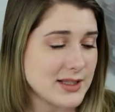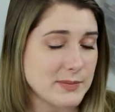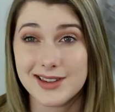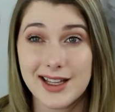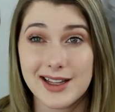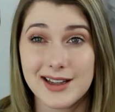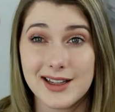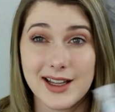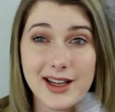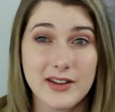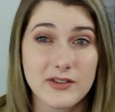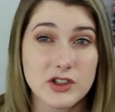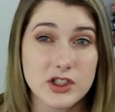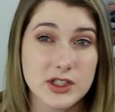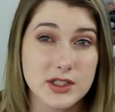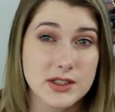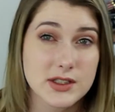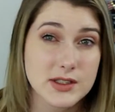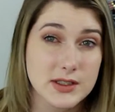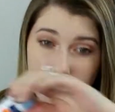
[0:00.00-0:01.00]
Lately I've
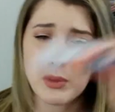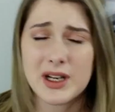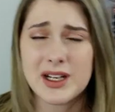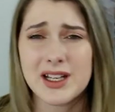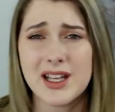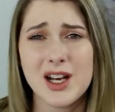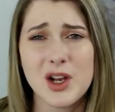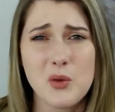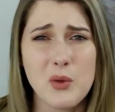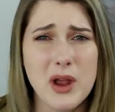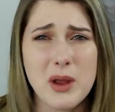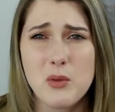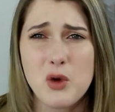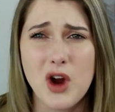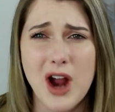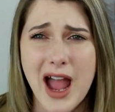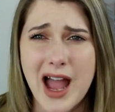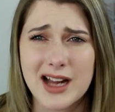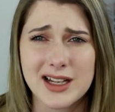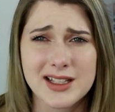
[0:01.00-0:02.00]
just been getting way
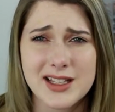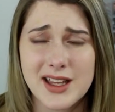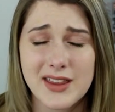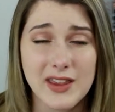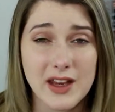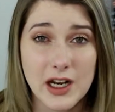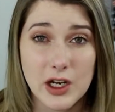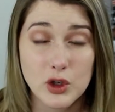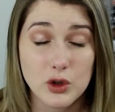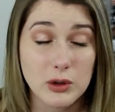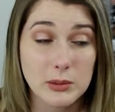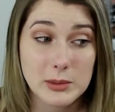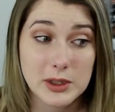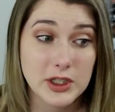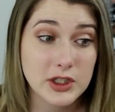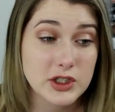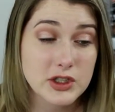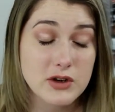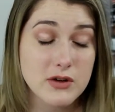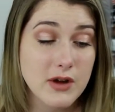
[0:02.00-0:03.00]
more acne than I normally
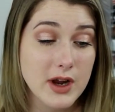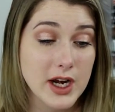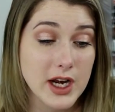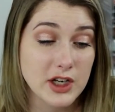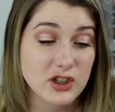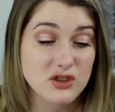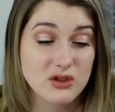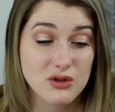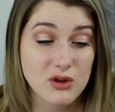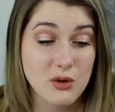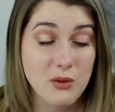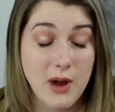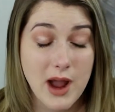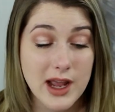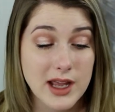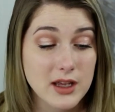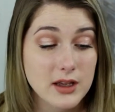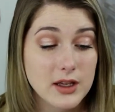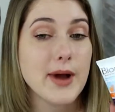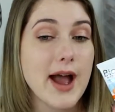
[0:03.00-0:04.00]
do and I don't know why.
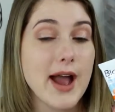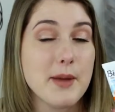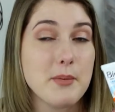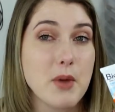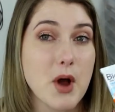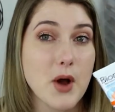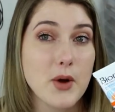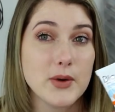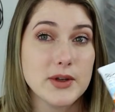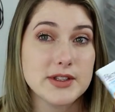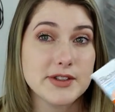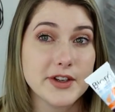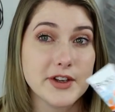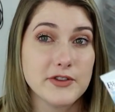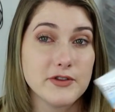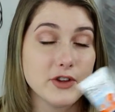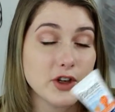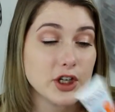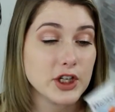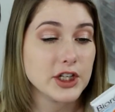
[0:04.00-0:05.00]
I'm always
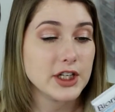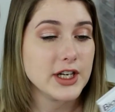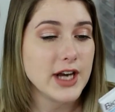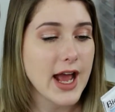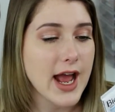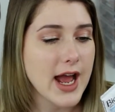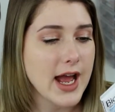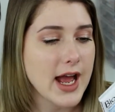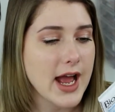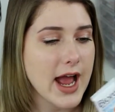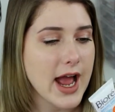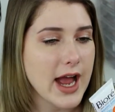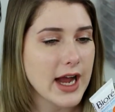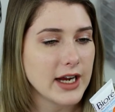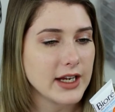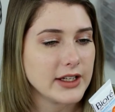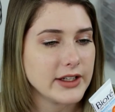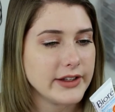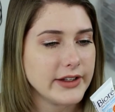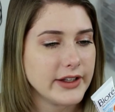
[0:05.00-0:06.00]
looking for a good
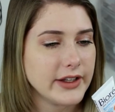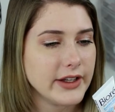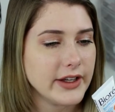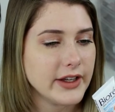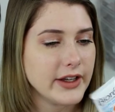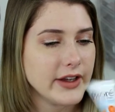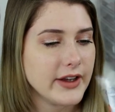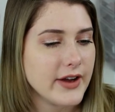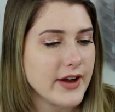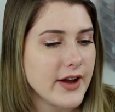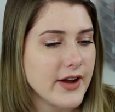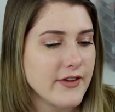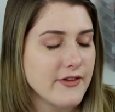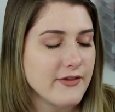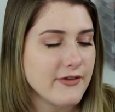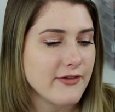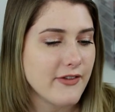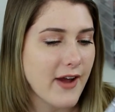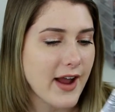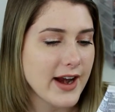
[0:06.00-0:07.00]
acne
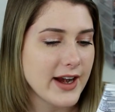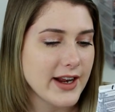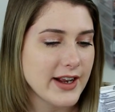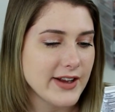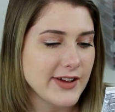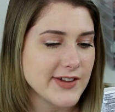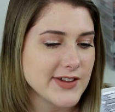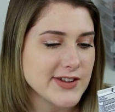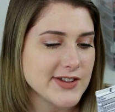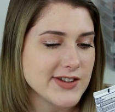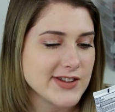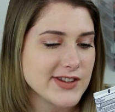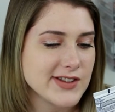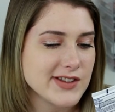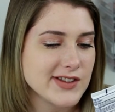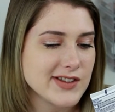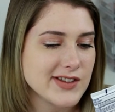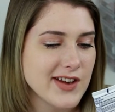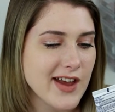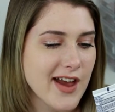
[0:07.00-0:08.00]
fighting
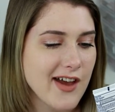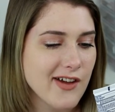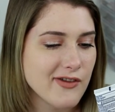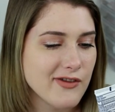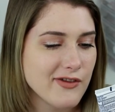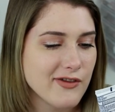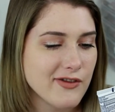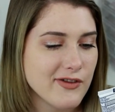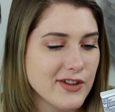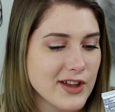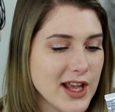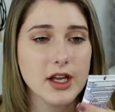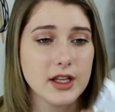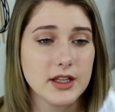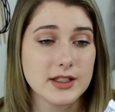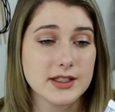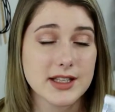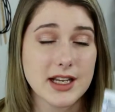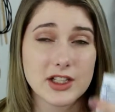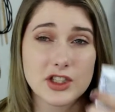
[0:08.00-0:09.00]
stuff.
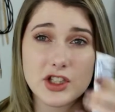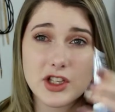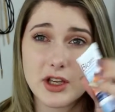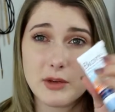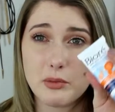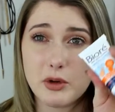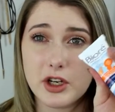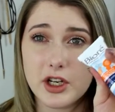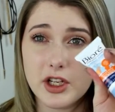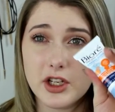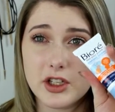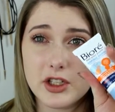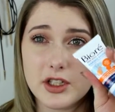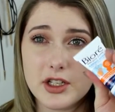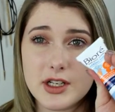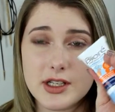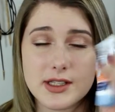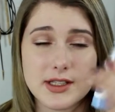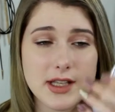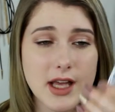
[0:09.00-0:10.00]
It's actually a pretty good
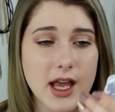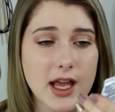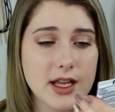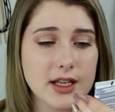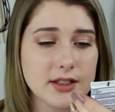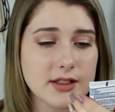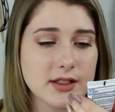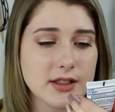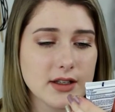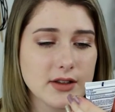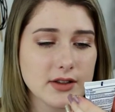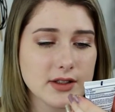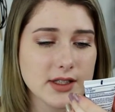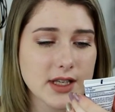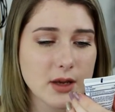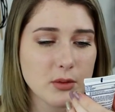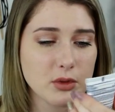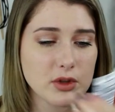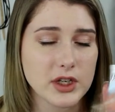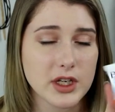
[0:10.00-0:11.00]
size
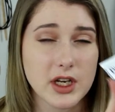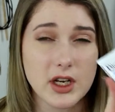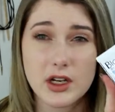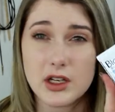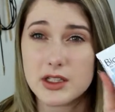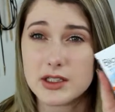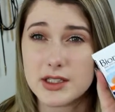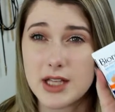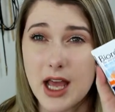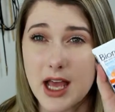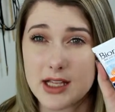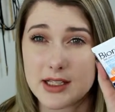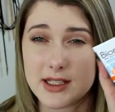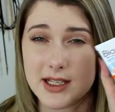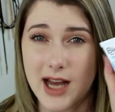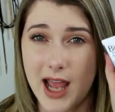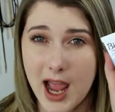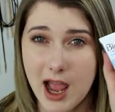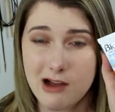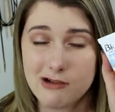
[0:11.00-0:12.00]
sample in here. It has an
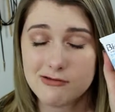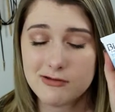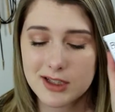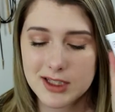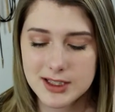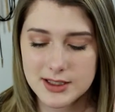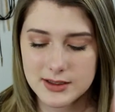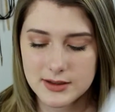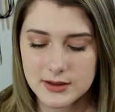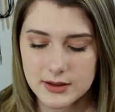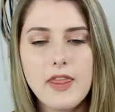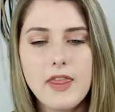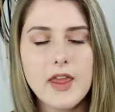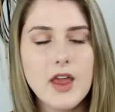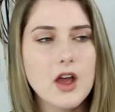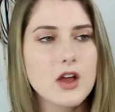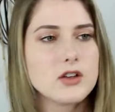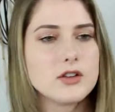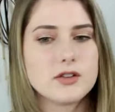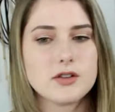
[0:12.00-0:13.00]
ounce. then they
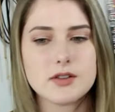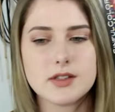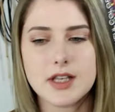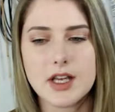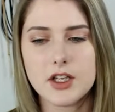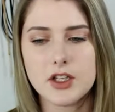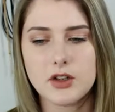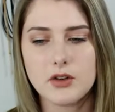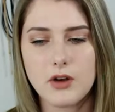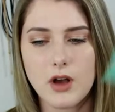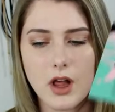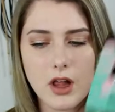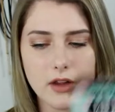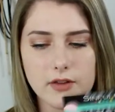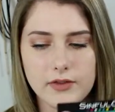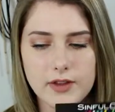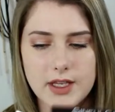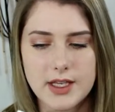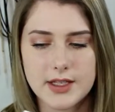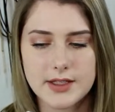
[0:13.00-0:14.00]
also send you all of
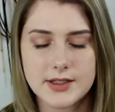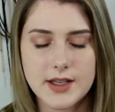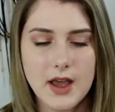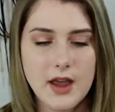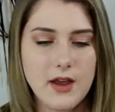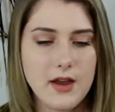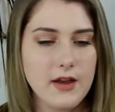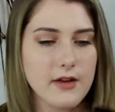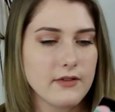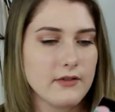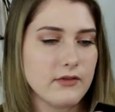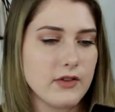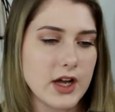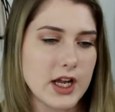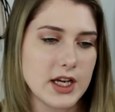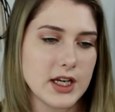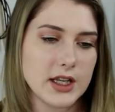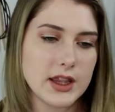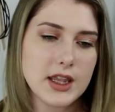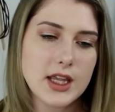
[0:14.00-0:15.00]
these fun
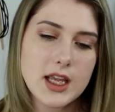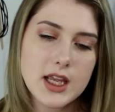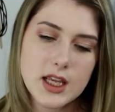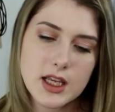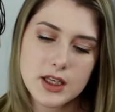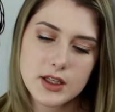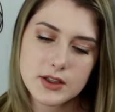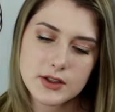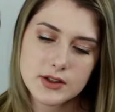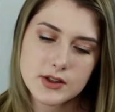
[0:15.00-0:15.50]
things.